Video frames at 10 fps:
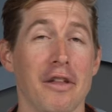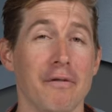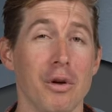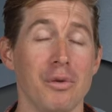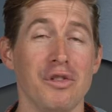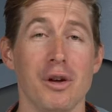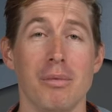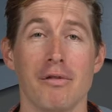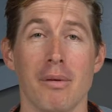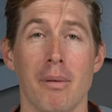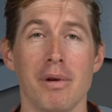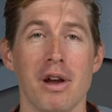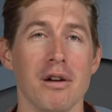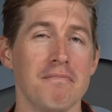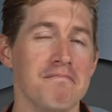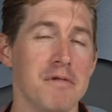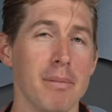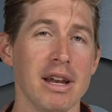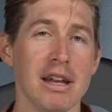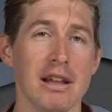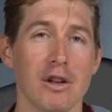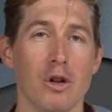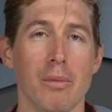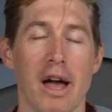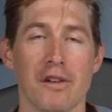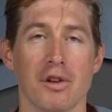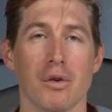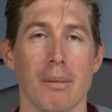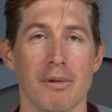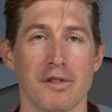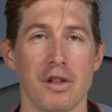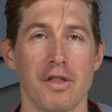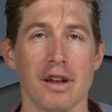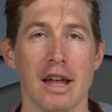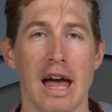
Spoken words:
in the float tube, from up here, you might need a little extra grip. It's a good thing to